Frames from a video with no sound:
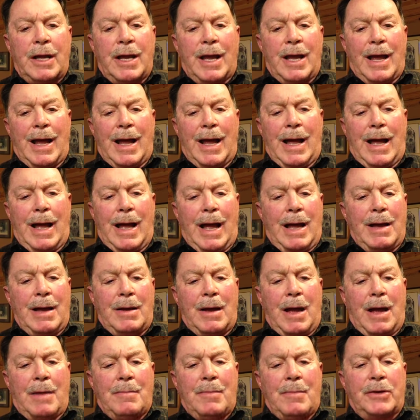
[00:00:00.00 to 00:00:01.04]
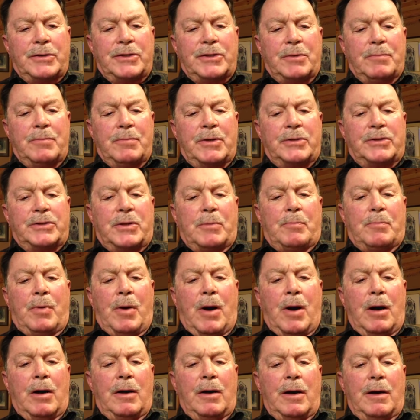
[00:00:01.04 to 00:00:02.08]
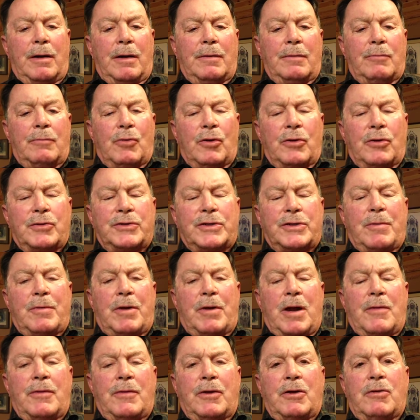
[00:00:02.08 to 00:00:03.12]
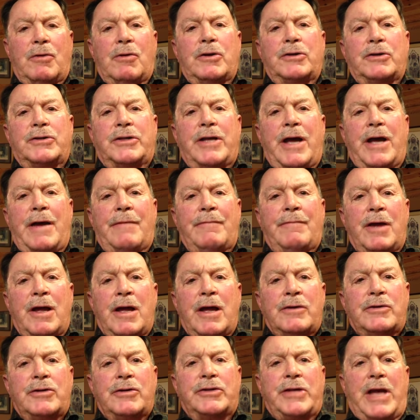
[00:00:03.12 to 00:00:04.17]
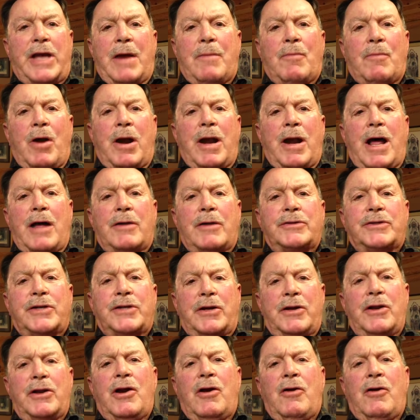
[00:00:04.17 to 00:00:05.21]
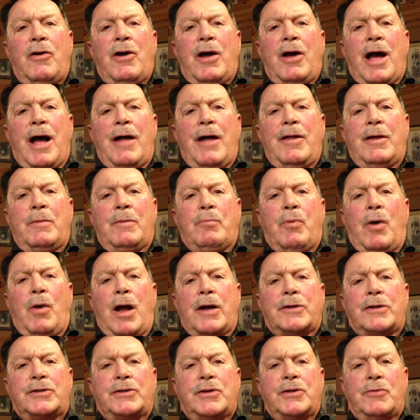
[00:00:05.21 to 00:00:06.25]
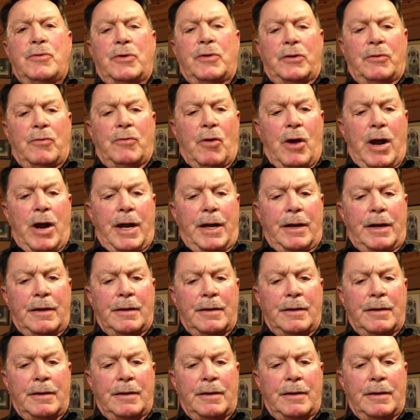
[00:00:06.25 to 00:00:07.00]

I must have missed the part where someone on the current staff just came right out and said, you know, I think Brock's doing great.